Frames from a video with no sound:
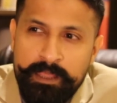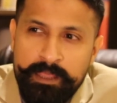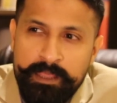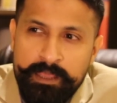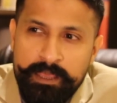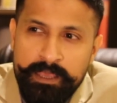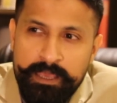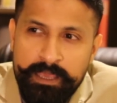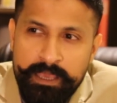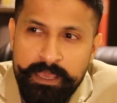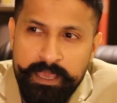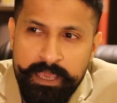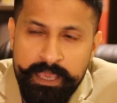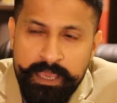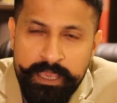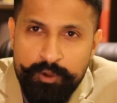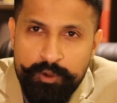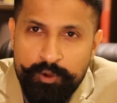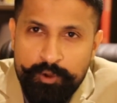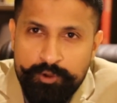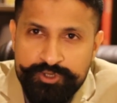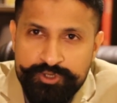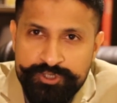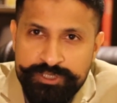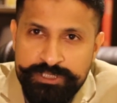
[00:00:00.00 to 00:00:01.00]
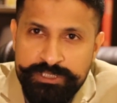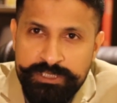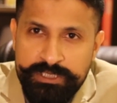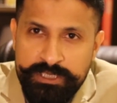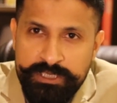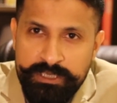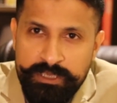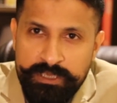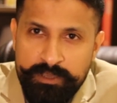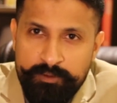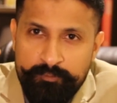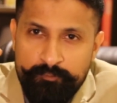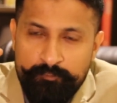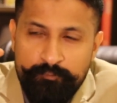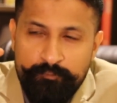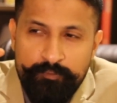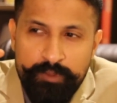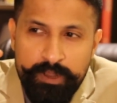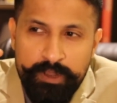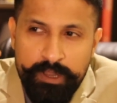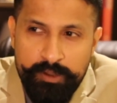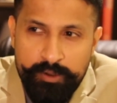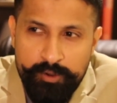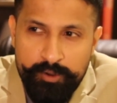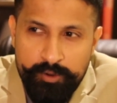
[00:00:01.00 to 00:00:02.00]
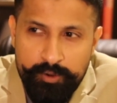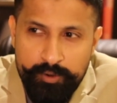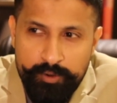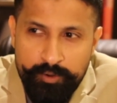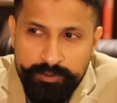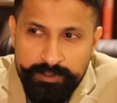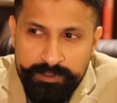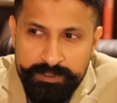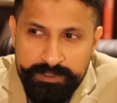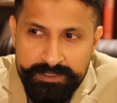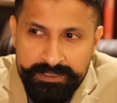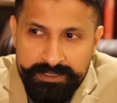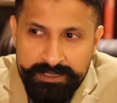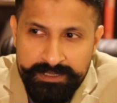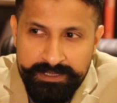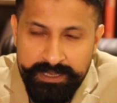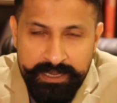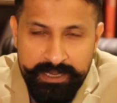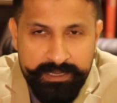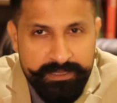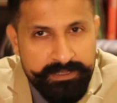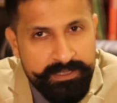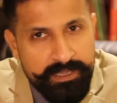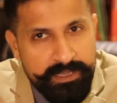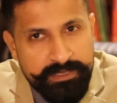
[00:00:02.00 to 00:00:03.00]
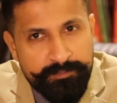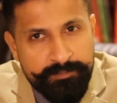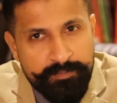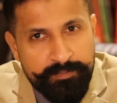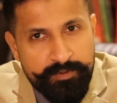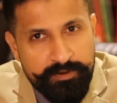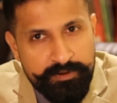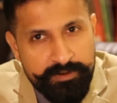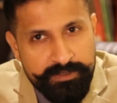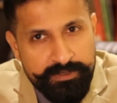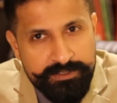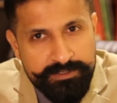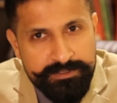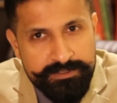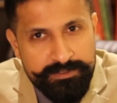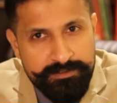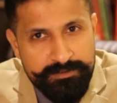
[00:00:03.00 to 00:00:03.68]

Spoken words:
he or she will look at that product